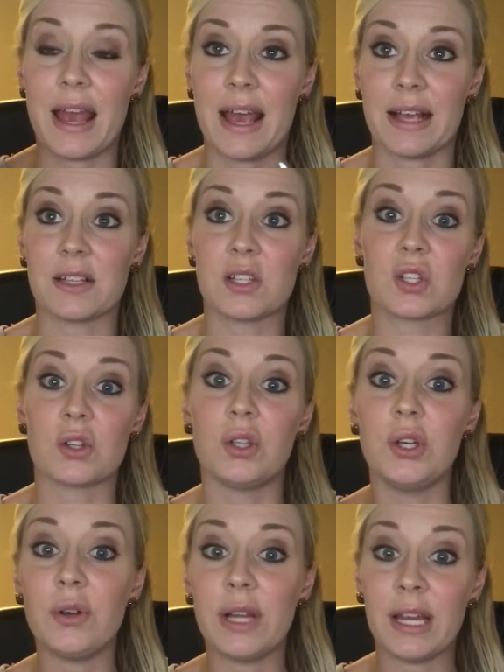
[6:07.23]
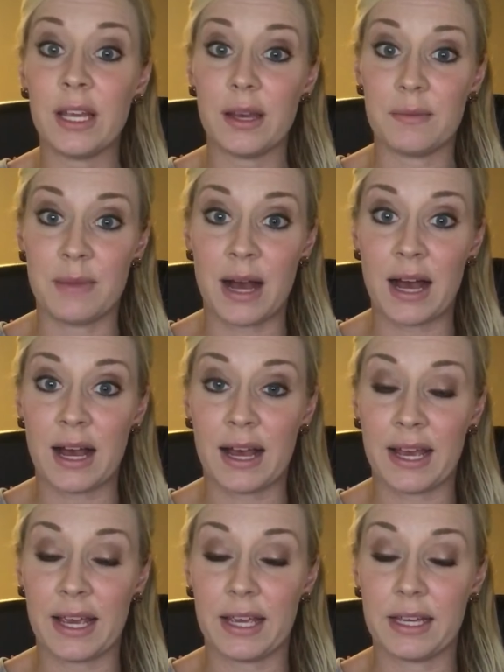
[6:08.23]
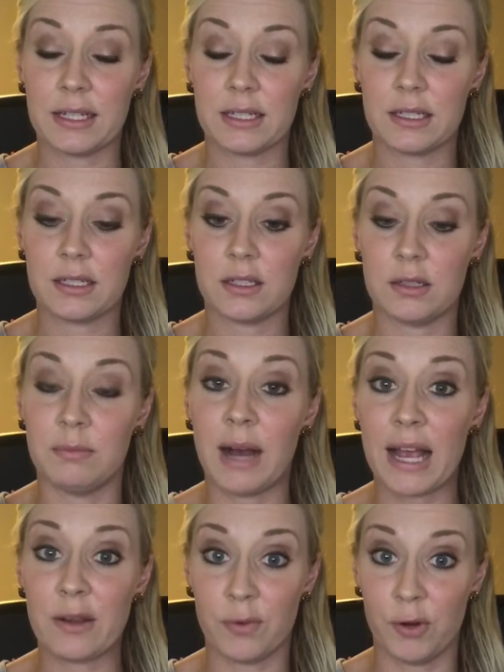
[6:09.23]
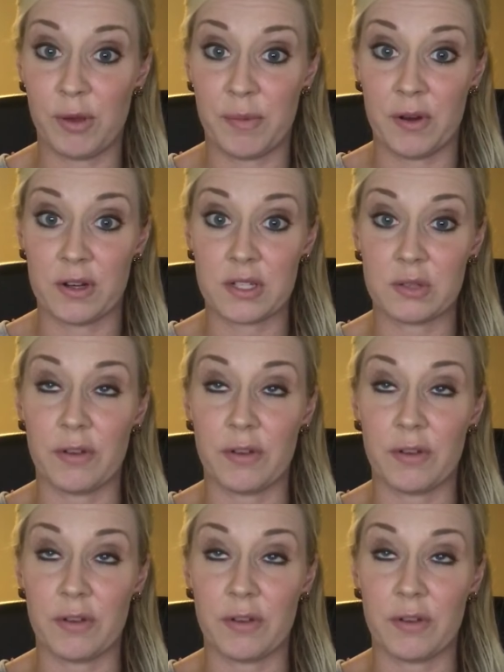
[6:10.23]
excluding my Ruby bonus.